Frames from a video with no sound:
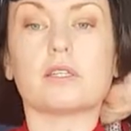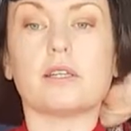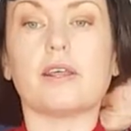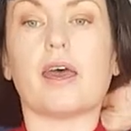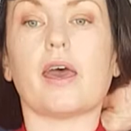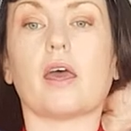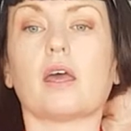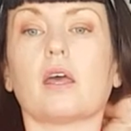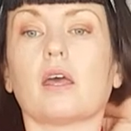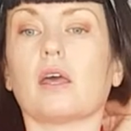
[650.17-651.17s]
To there
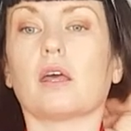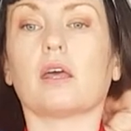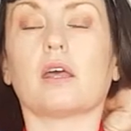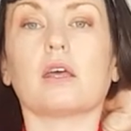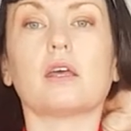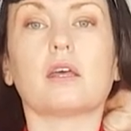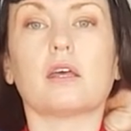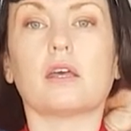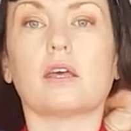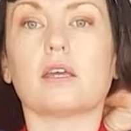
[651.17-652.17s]

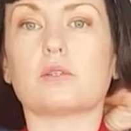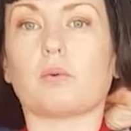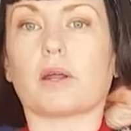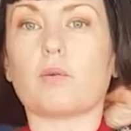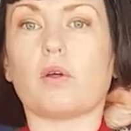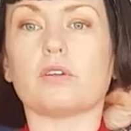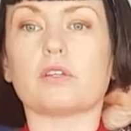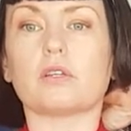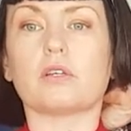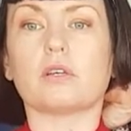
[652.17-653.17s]
is what I
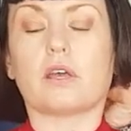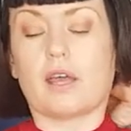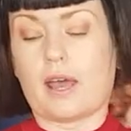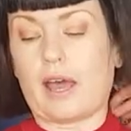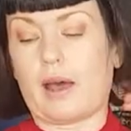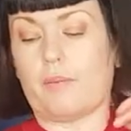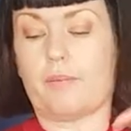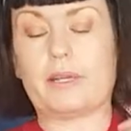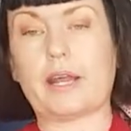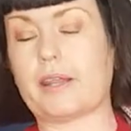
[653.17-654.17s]
want.
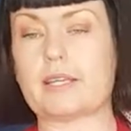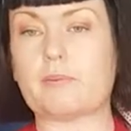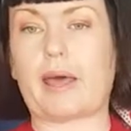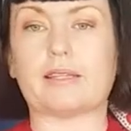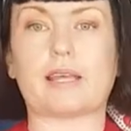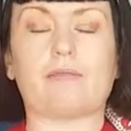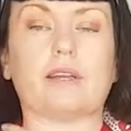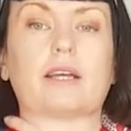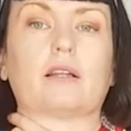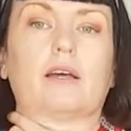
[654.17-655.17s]
But none of these patterns have a
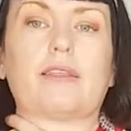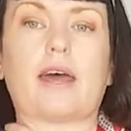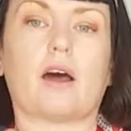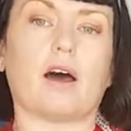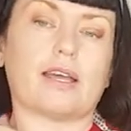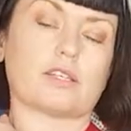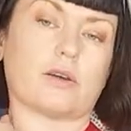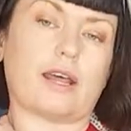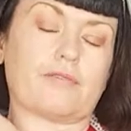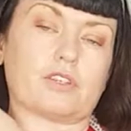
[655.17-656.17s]
neckline that high, so
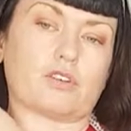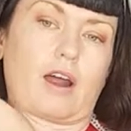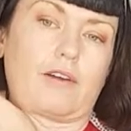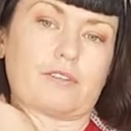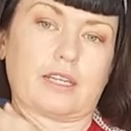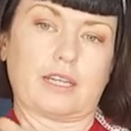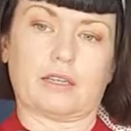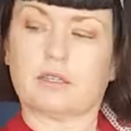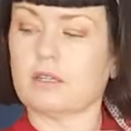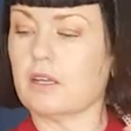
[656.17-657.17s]
I'd have to draft it
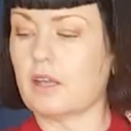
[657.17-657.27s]
in.